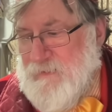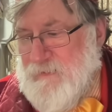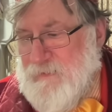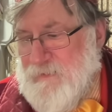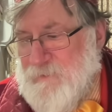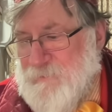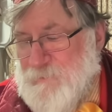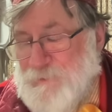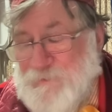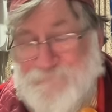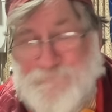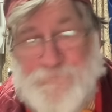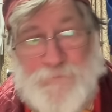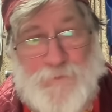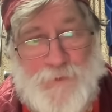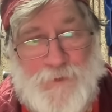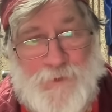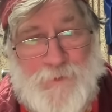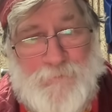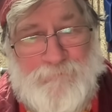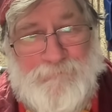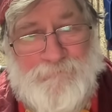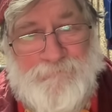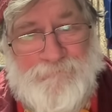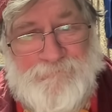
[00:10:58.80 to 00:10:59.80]

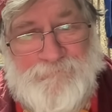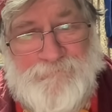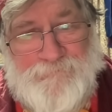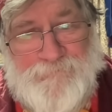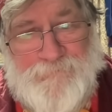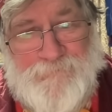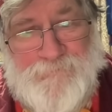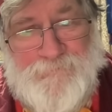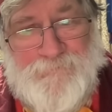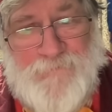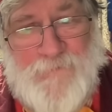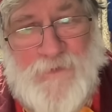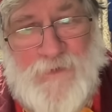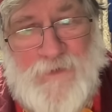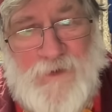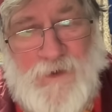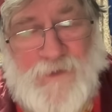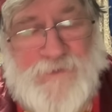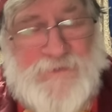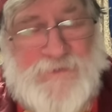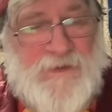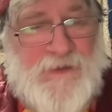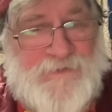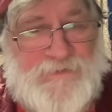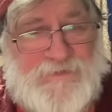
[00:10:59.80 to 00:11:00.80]
reform, on
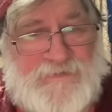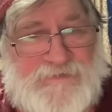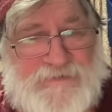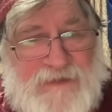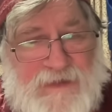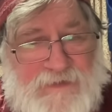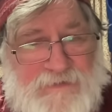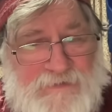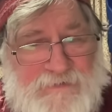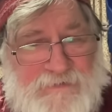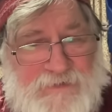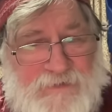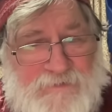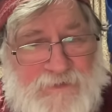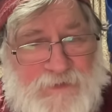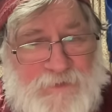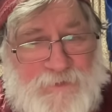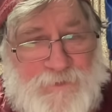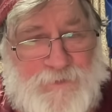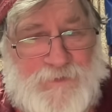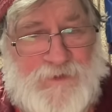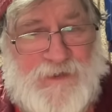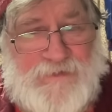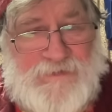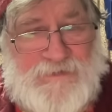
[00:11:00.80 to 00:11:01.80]
the understanding that they're
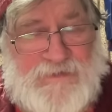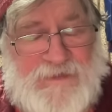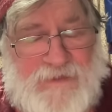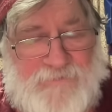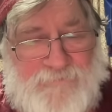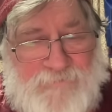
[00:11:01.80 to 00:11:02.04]
not going to get